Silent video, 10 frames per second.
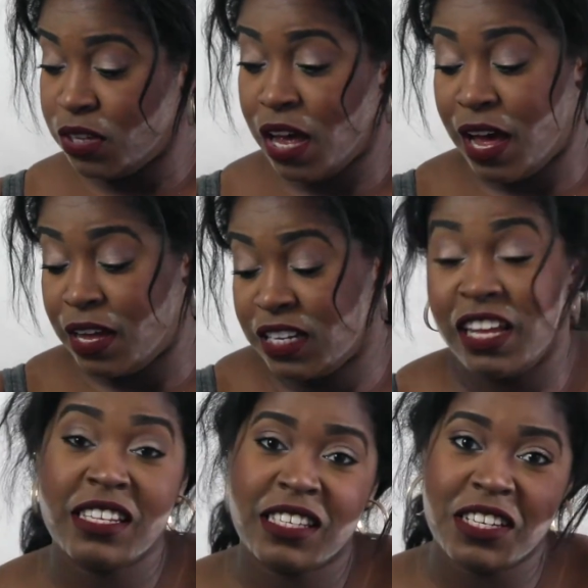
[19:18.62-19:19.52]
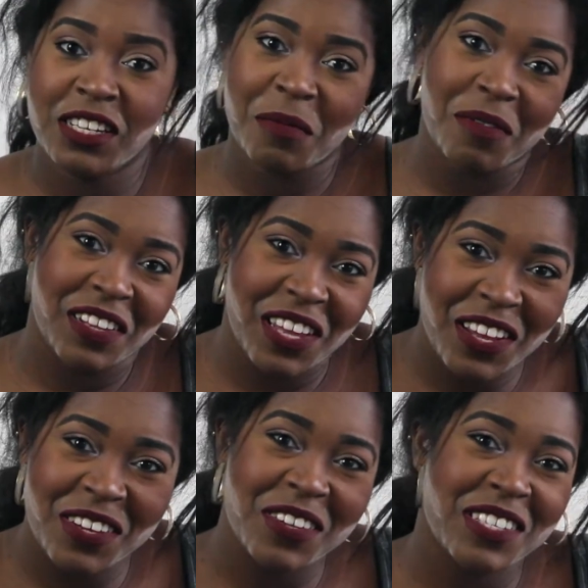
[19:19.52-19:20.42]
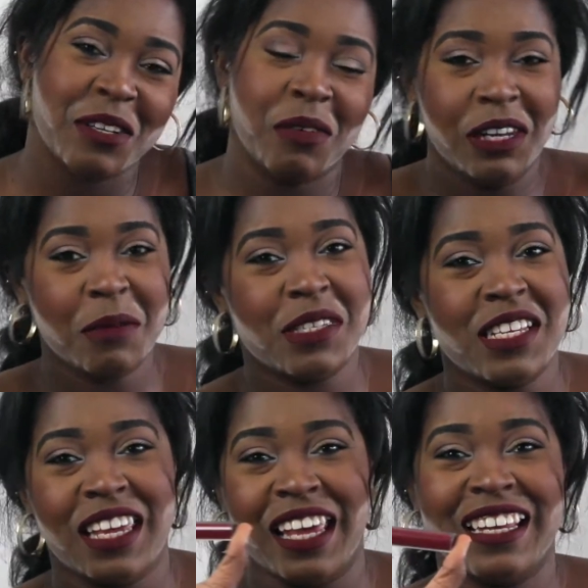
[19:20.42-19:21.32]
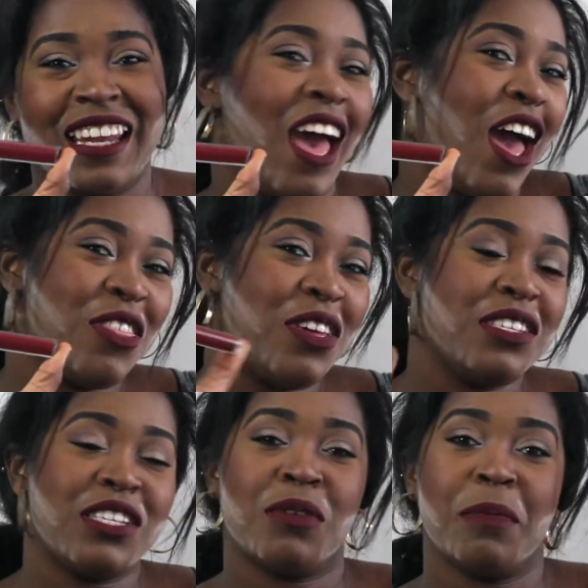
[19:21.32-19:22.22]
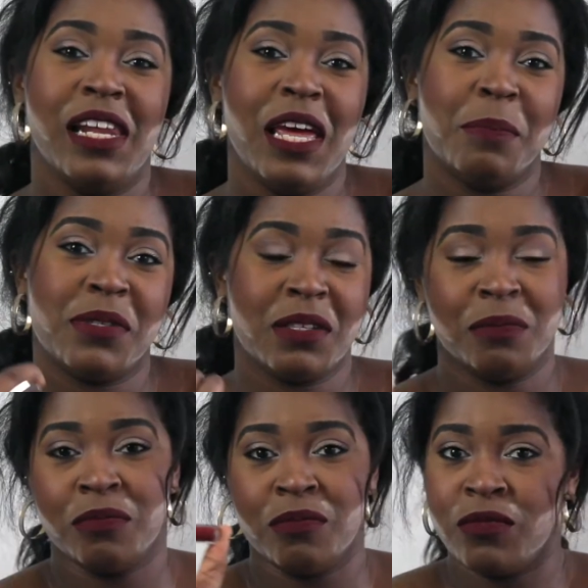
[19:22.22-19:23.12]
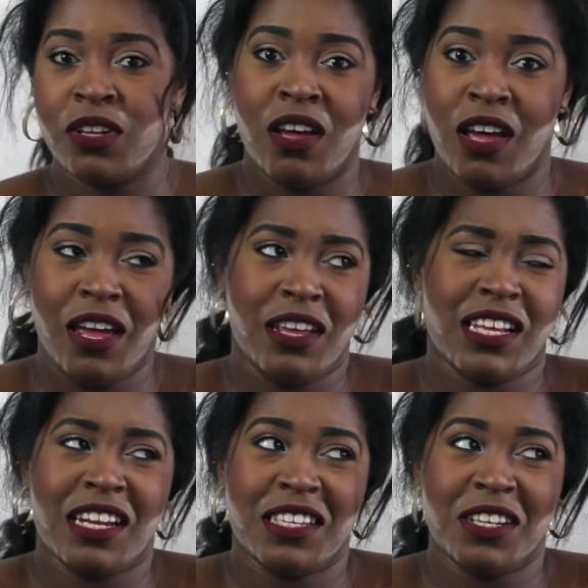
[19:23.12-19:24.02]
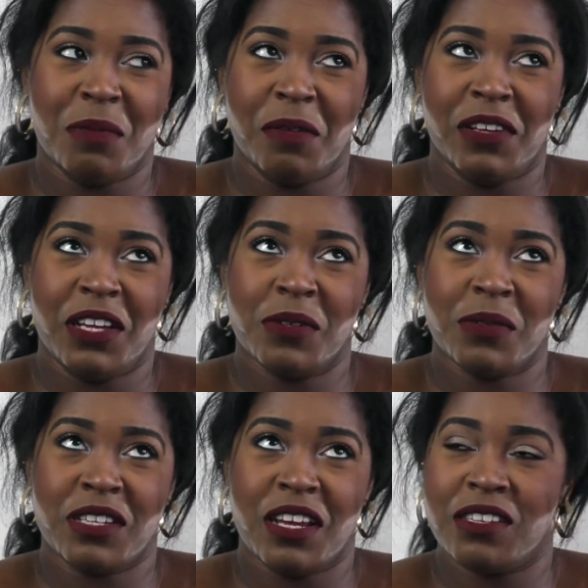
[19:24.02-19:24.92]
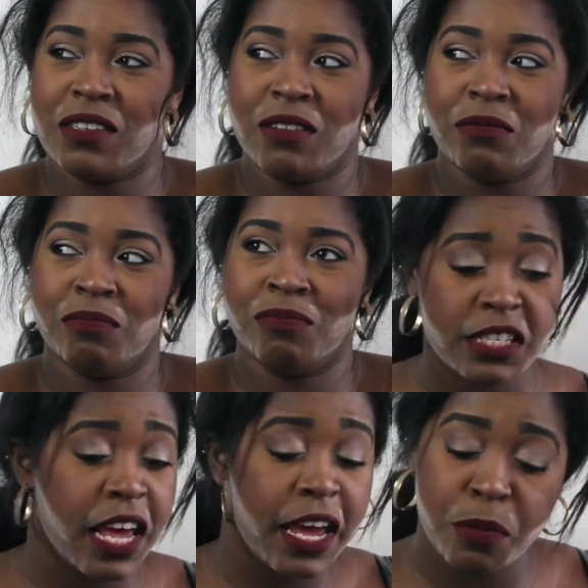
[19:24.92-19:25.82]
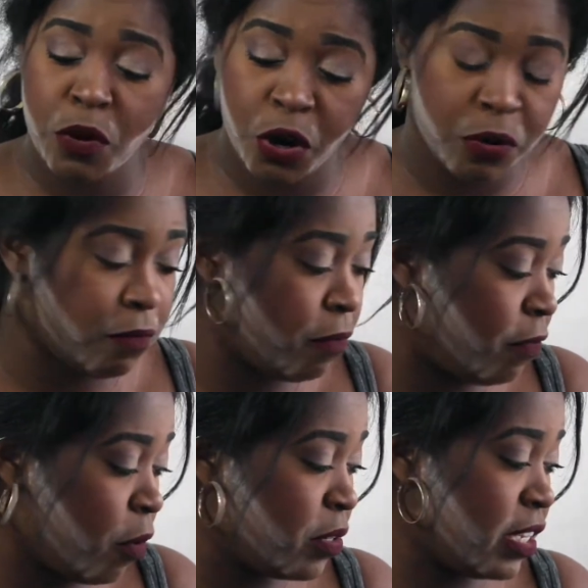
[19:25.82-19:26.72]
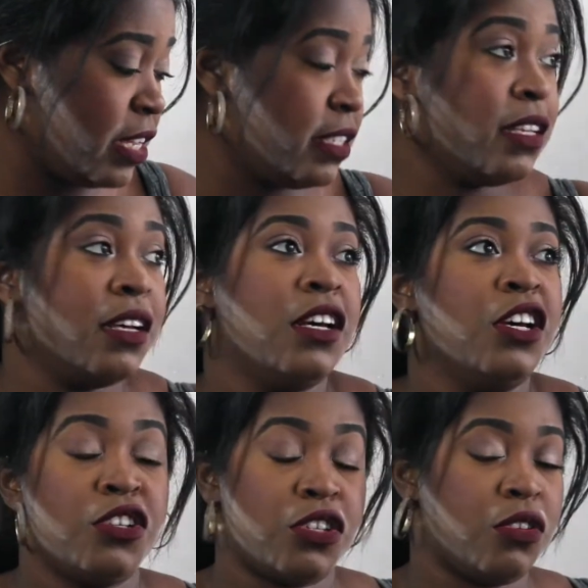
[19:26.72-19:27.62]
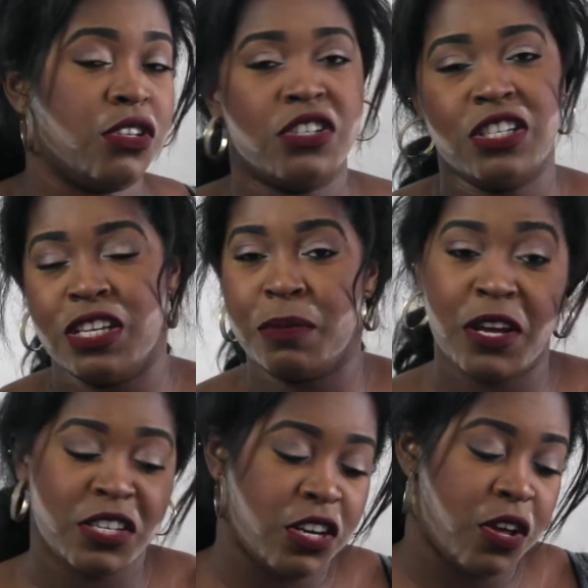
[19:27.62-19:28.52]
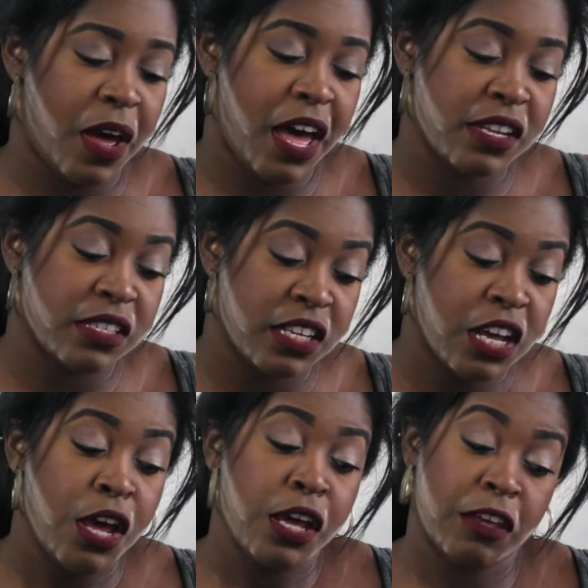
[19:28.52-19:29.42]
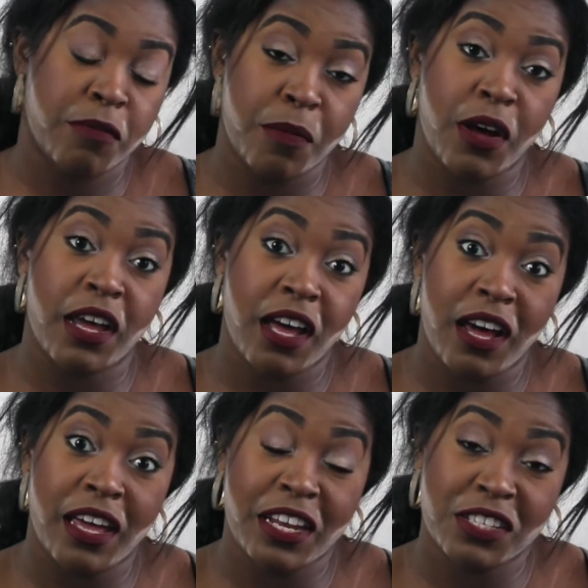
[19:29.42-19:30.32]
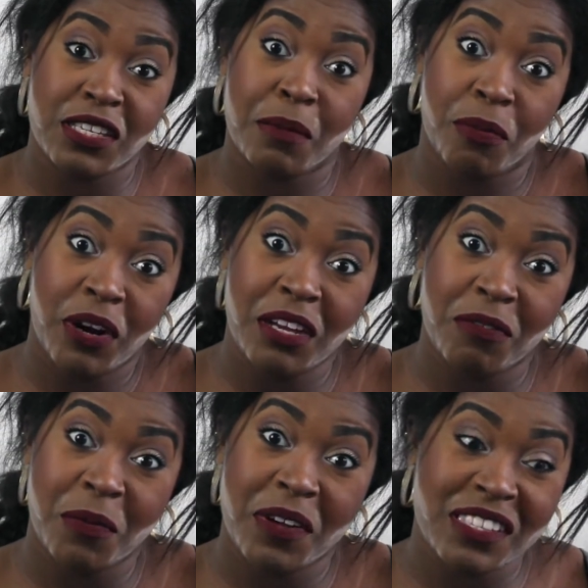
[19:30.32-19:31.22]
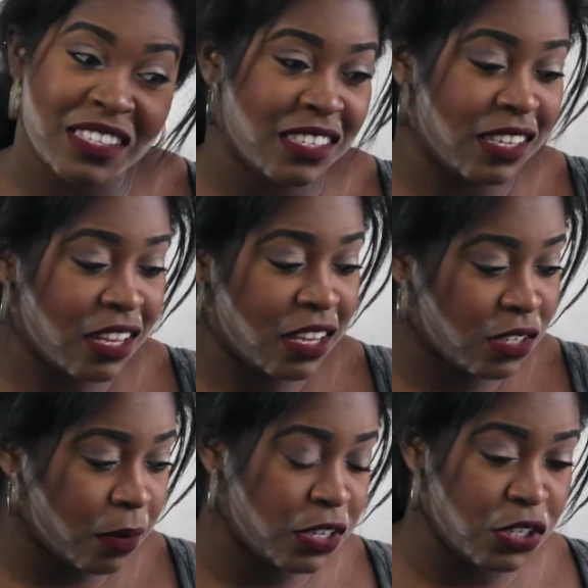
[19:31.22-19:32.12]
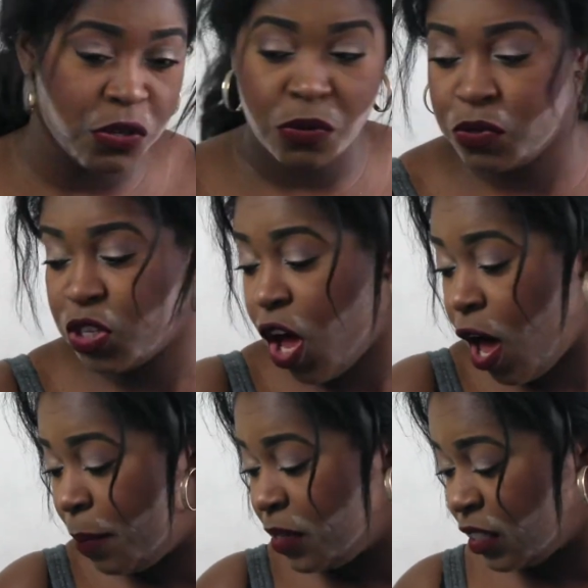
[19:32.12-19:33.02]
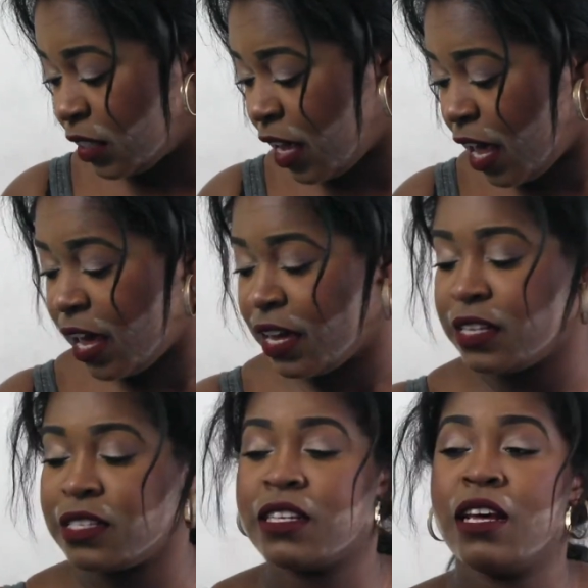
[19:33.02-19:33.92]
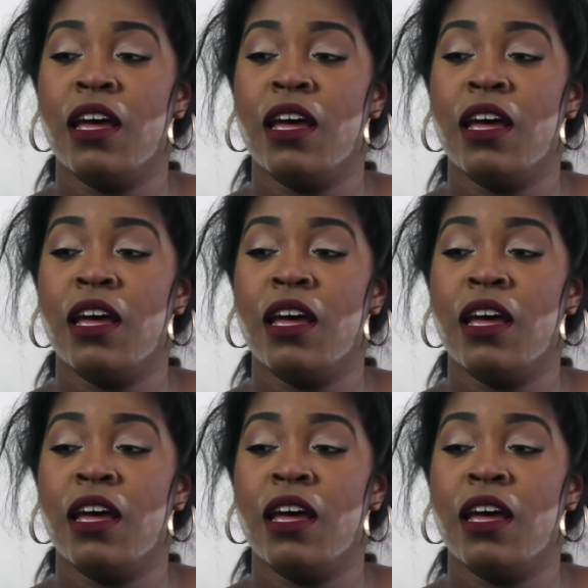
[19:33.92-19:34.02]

and Anastasia Beverly Hills Liquid Lipstick in Heathers is on my lips. That's Anastasia Beverly Hills Day, isn't it? Today I'm not going in with falsies, just so you can see my eyeshadow and give my eyelashes a break for once. So I used Urban Decay's